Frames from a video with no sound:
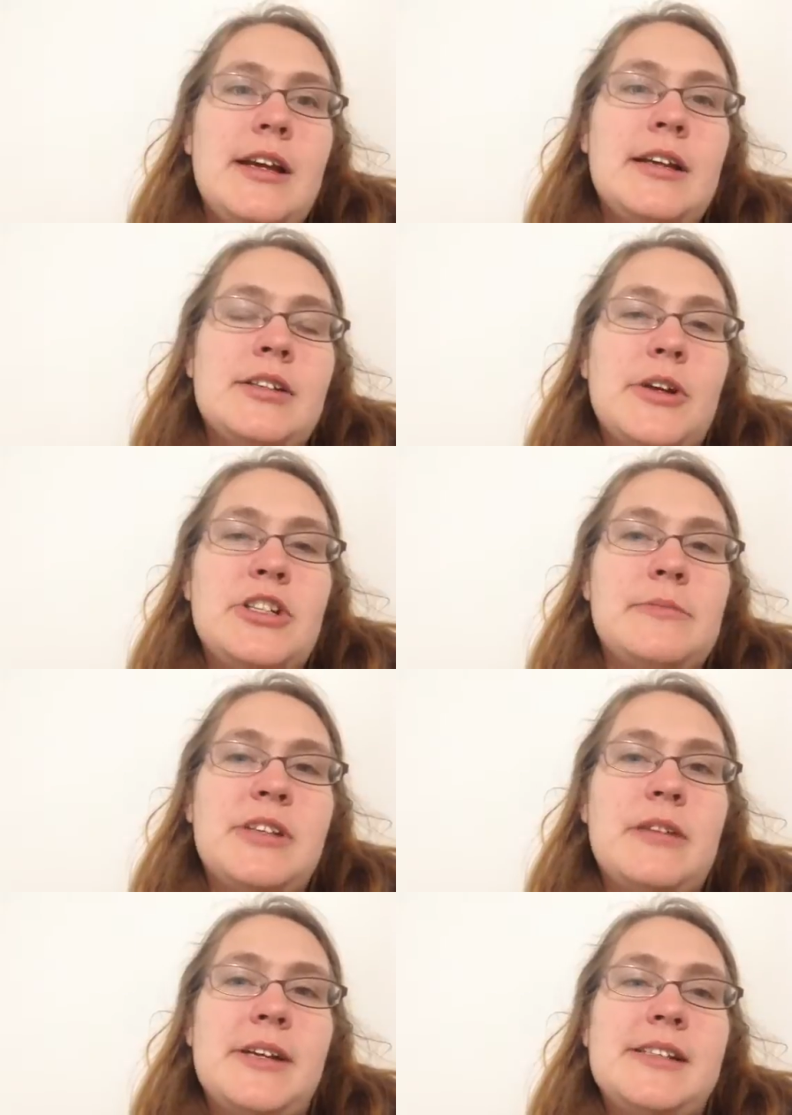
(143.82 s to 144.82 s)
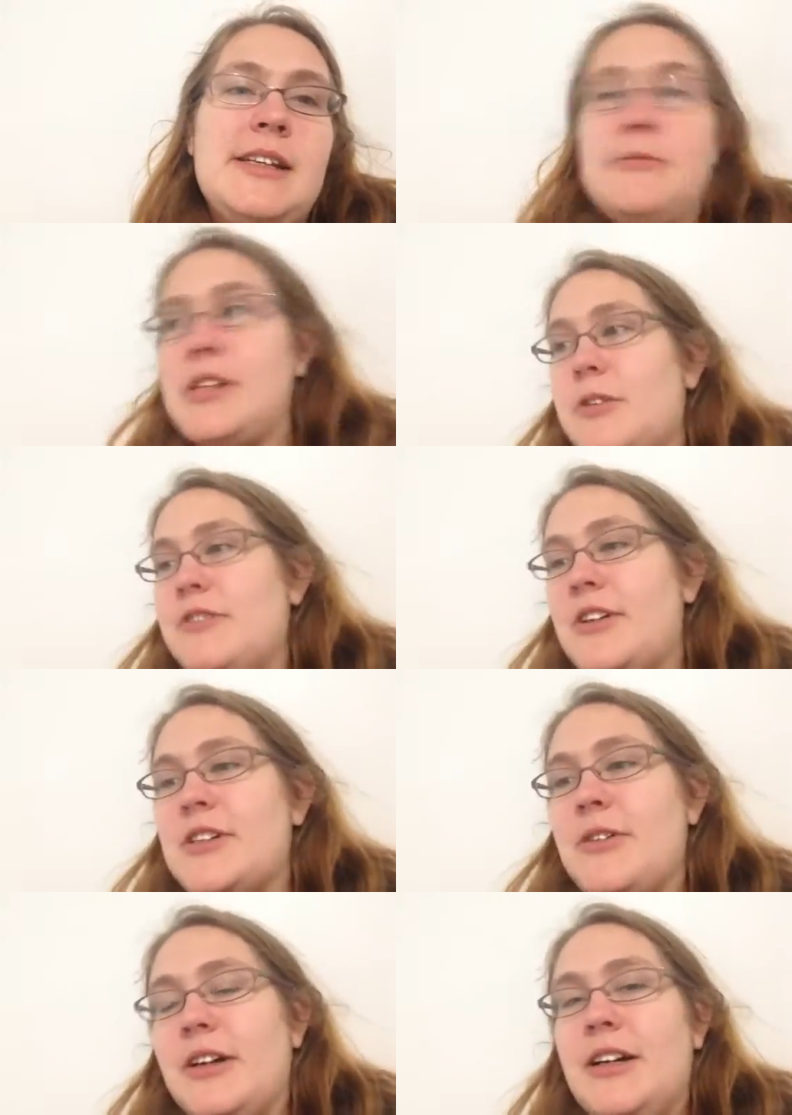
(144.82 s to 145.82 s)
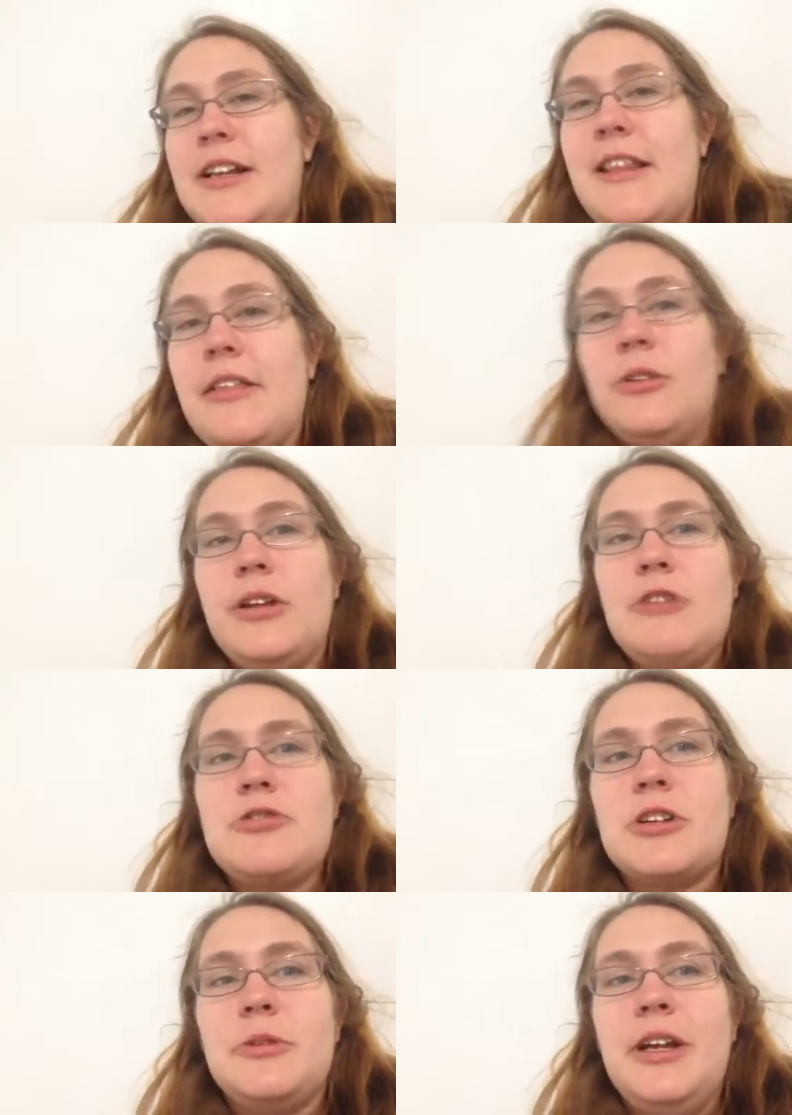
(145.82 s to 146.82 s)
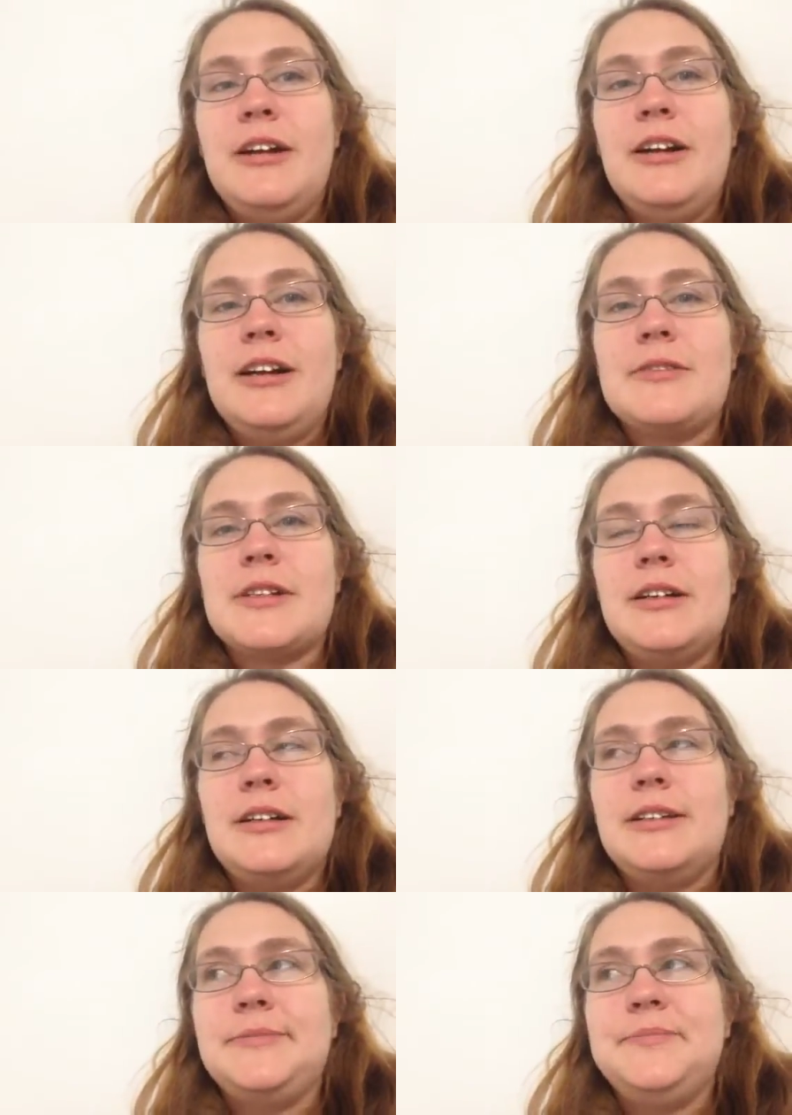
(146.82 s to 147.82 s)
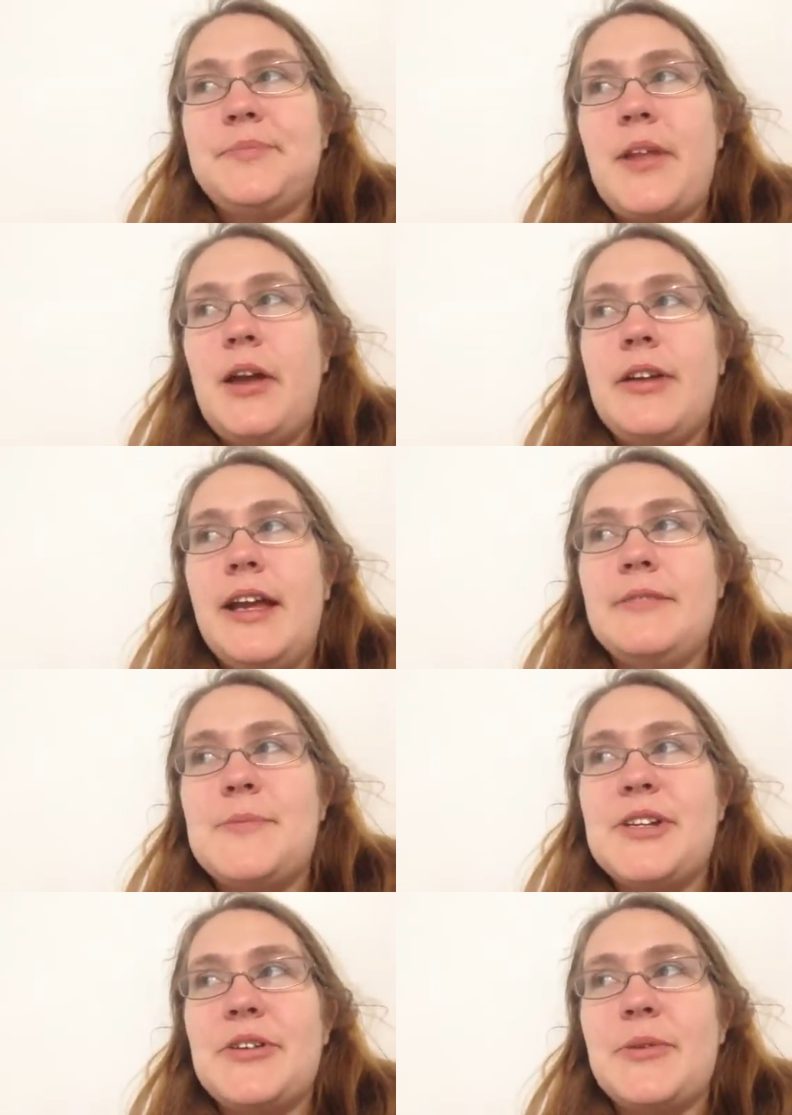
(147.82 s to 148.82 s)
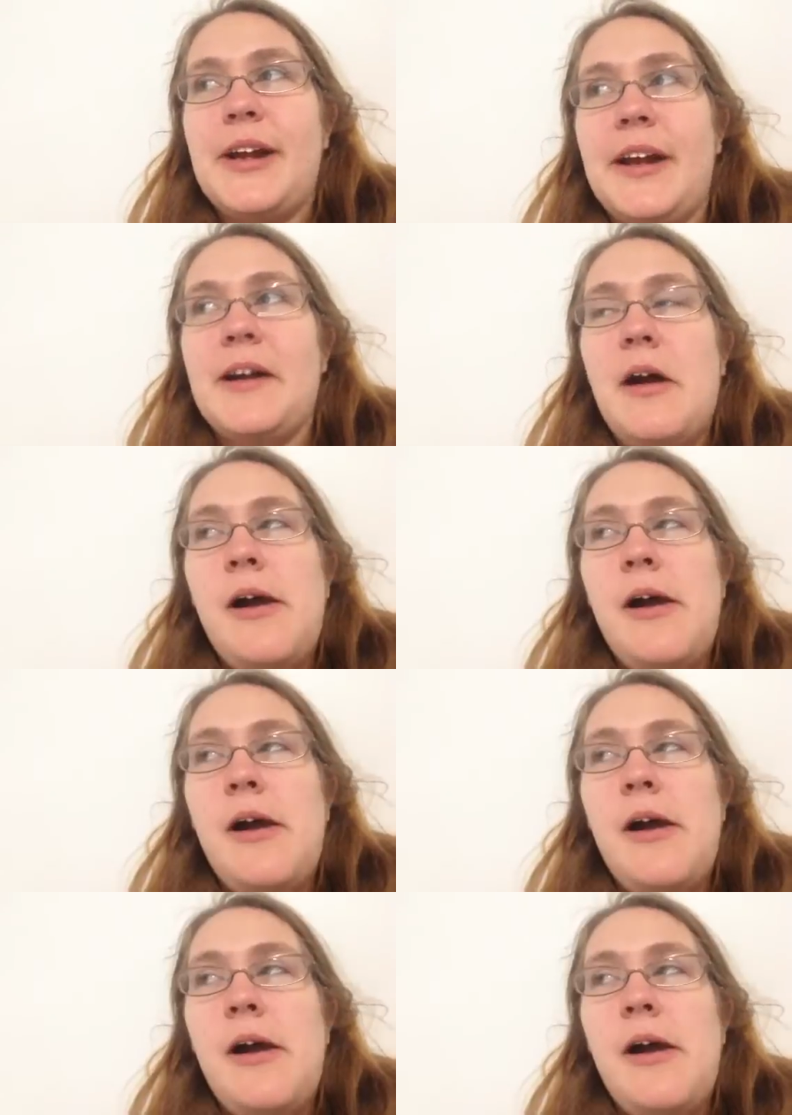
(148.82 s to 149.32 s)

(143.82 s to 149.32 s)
And so I jumped out of my seat and was like, what the fuck's going on? And then the whole house shook really hard. And I was like, oh, okay, it's an earthquake.